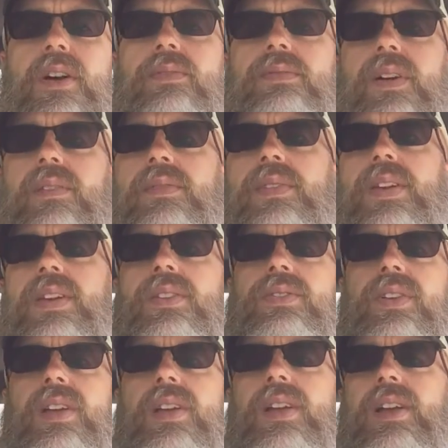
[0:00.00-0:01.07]
off of
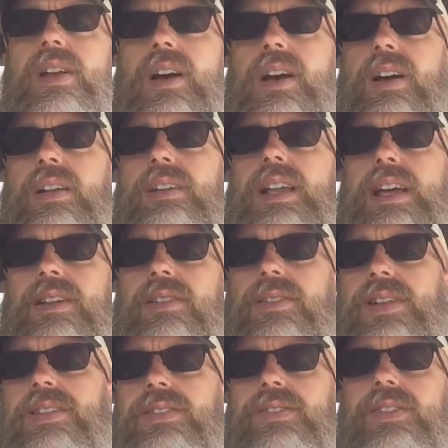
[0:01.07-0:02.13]
this later in the